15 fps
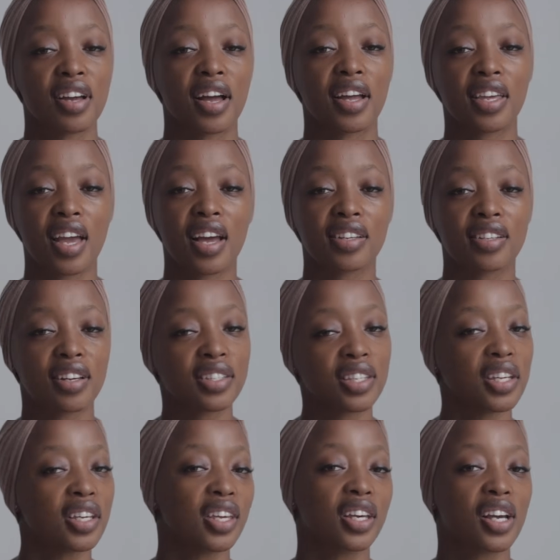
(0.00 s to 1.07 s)
Again,
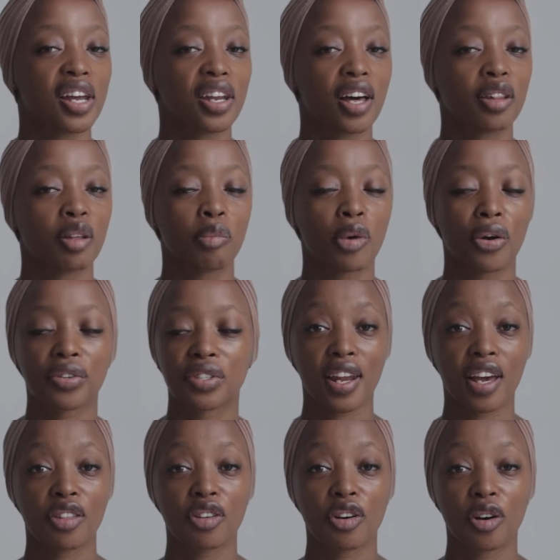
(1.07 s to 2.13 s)
ticking another box. And
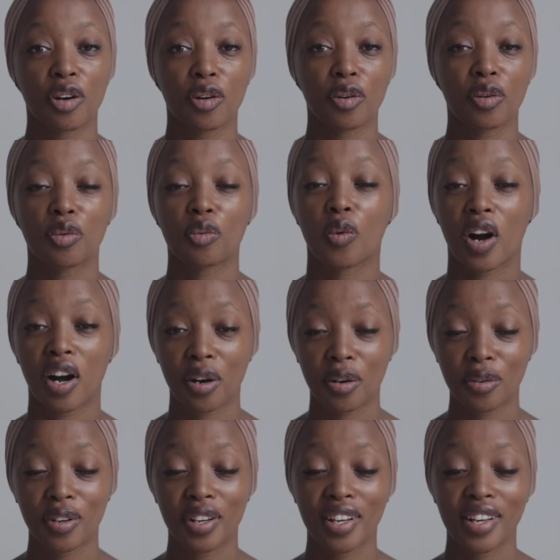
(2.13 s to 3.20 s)
I thought,
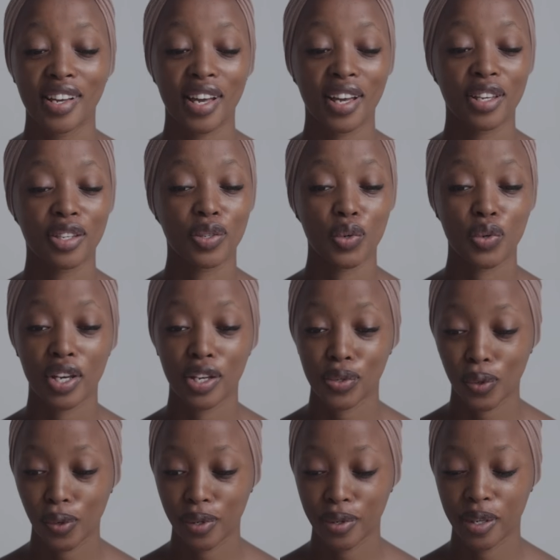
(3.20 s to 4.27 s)
wow, he's 2 years
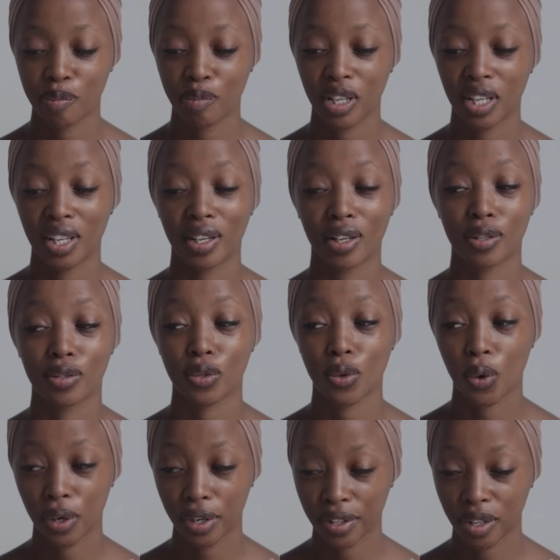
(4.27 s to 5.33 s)
older than me, he's
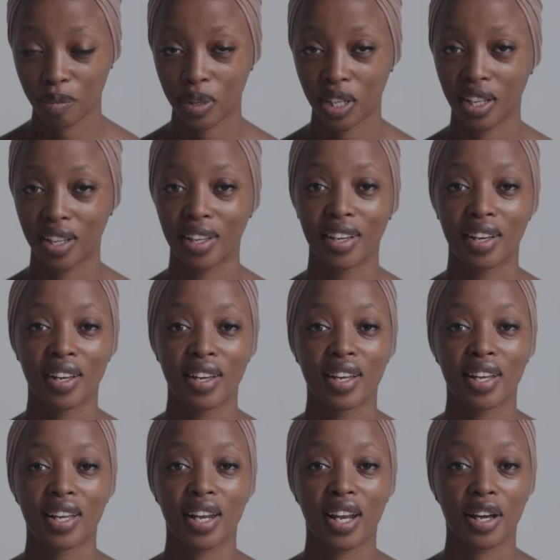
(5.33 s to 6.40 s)
taller than me,
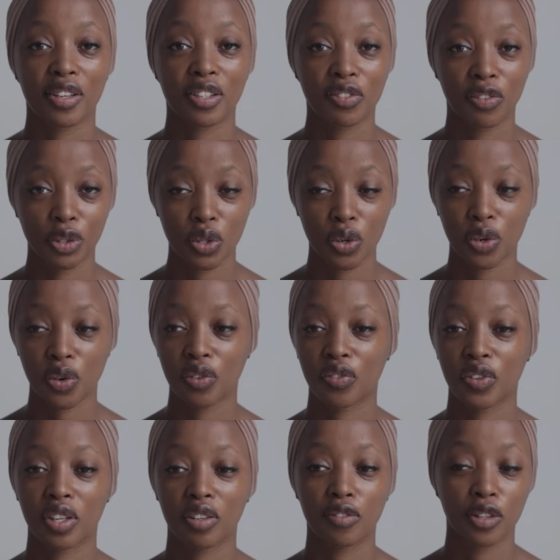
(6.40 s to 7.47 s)
he likes
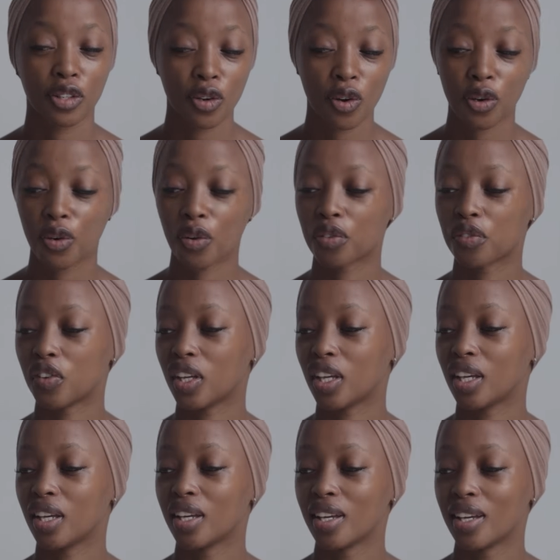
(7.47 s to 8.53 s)
photography,
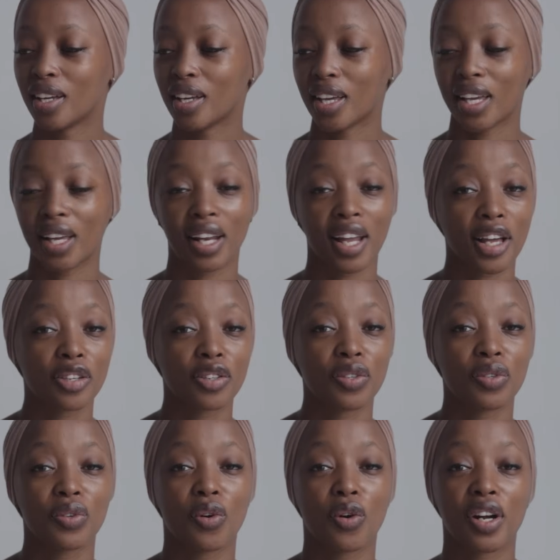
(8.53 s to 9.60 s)
videography, he likes
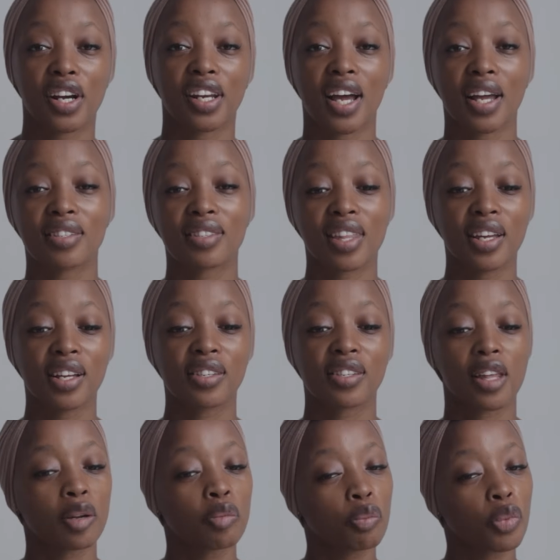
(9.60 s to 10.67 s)
to organize things
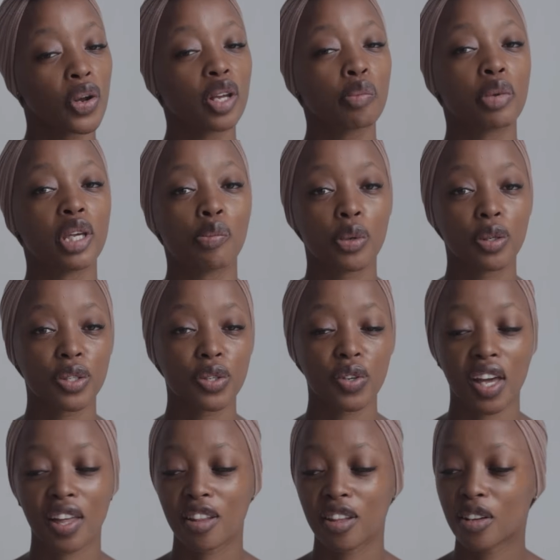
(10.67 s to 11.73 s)
that bring people
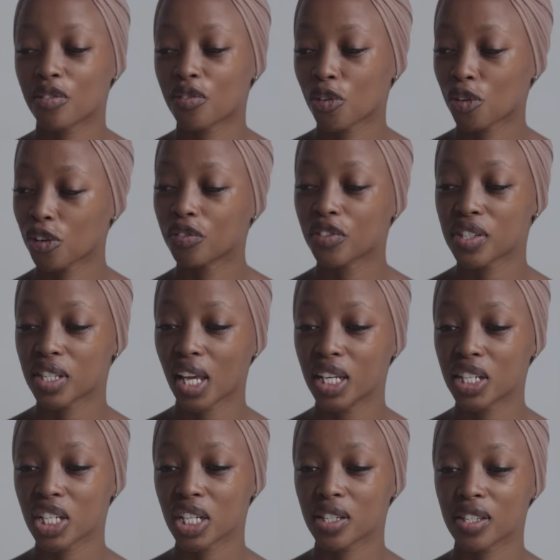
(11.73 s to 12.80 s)
together for
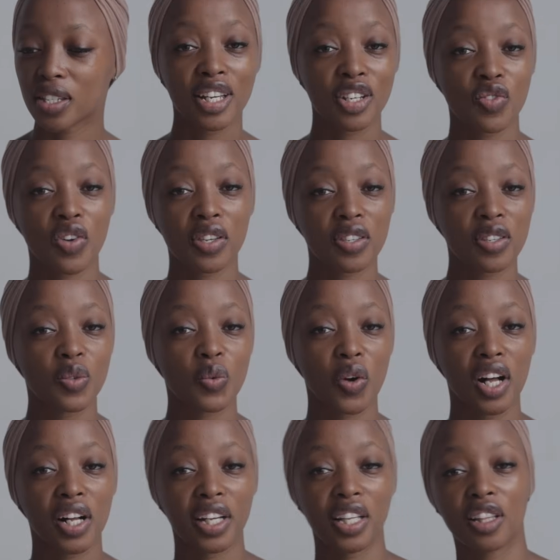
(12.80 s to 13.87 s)
conversations. He dresses
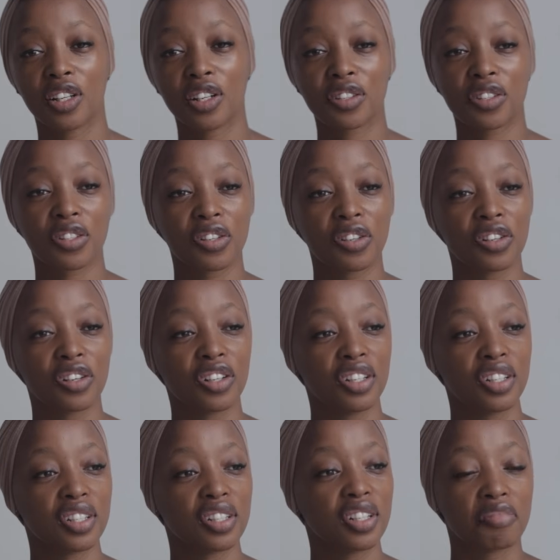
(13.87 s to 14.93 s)
well, he looks
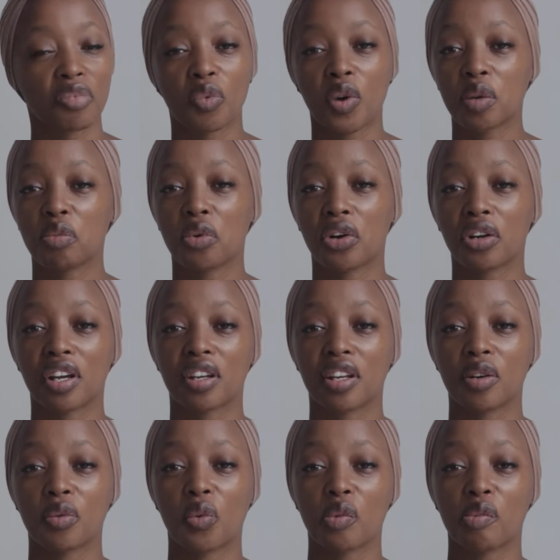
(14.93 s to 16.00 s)
good. What more can
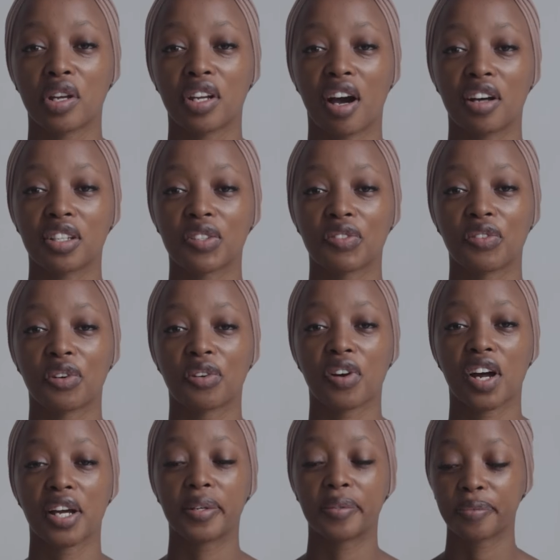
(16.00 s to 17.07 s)
a woman ask for,
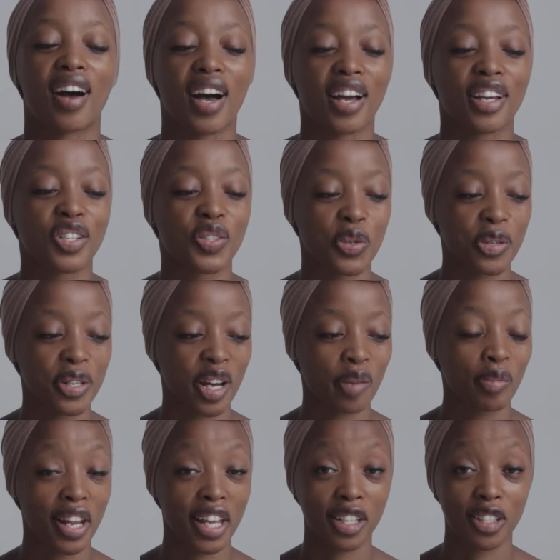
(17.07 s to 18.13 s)
right? I showed
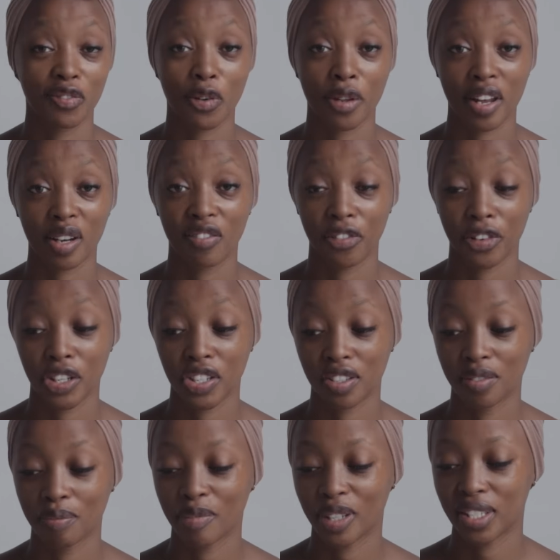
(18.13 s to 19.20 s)
up late for that
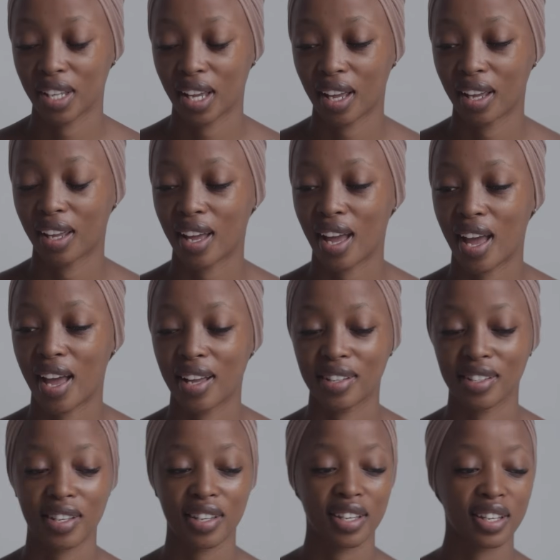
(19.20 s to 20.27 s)
first meeting
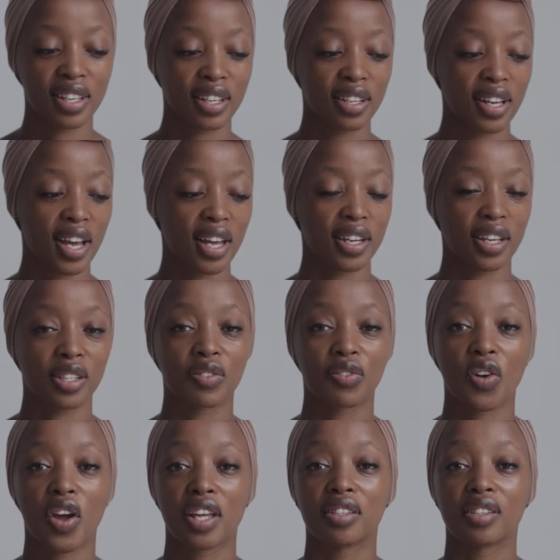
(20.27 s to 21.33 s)
and he and his
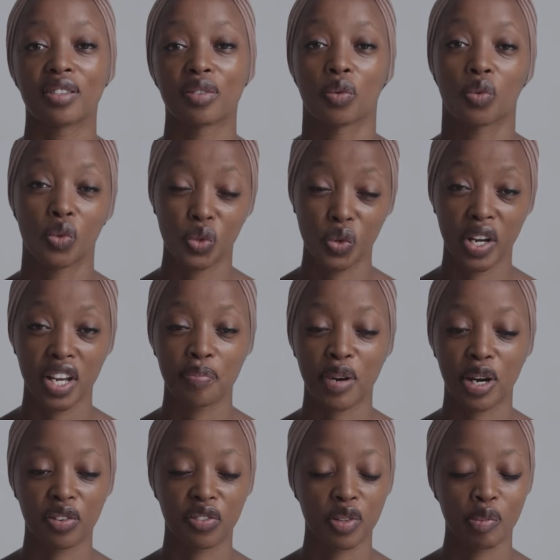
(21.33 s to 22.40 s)
friends, who were
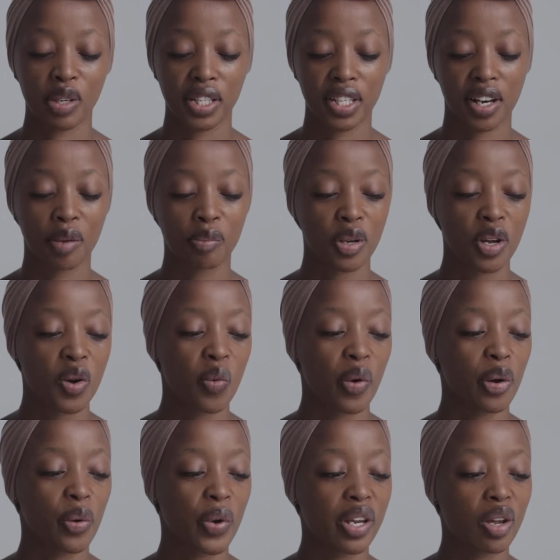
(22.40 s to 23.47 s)
part of the meetup,
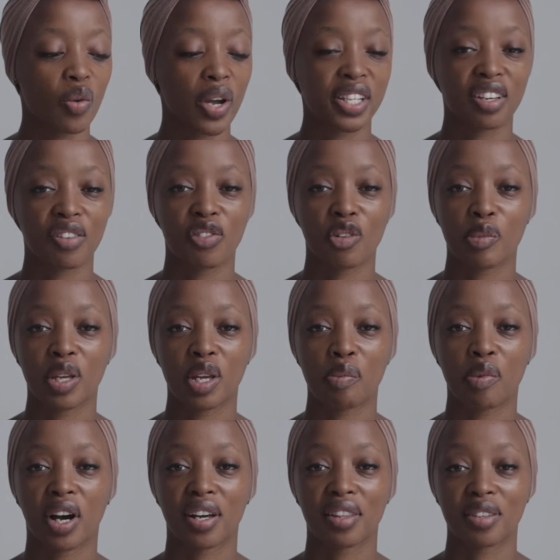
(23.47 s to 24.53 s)
were already waiting for me
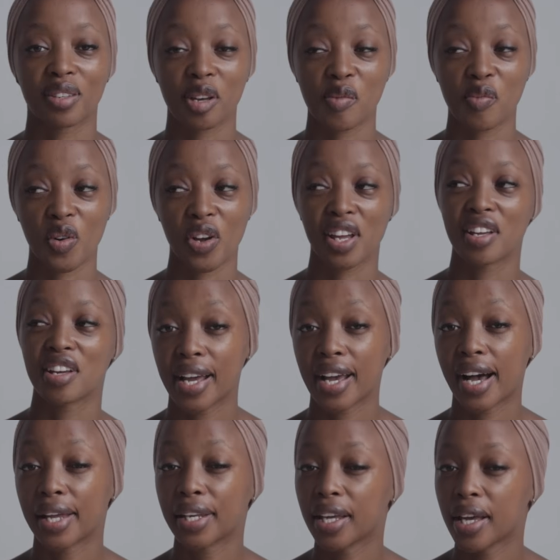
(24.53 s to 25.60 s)
by the subway. I
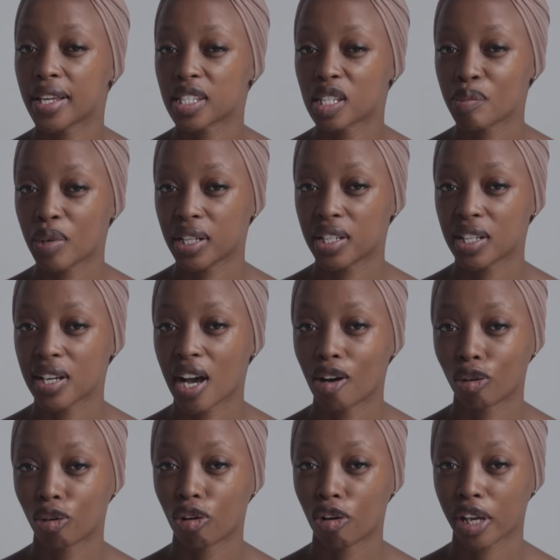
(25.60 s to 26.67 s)
underestimated
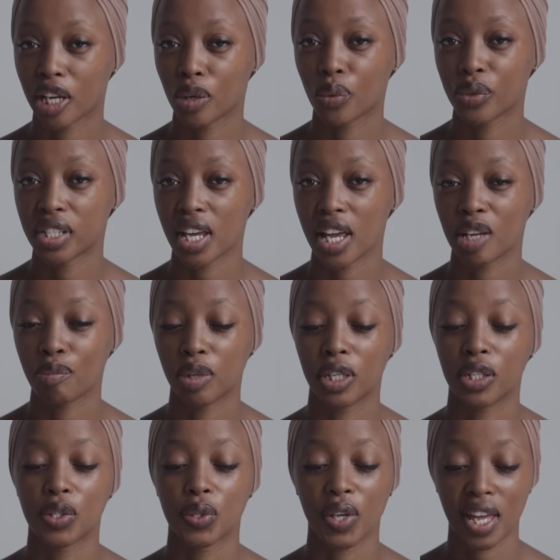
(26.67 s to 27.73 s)
how long it would take
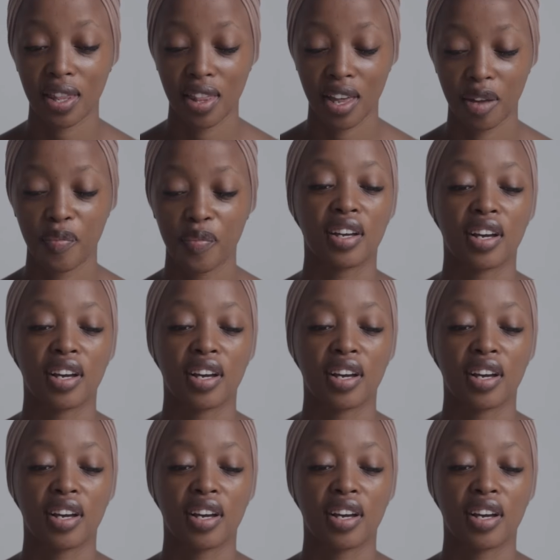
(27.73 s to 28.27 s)
me to get there.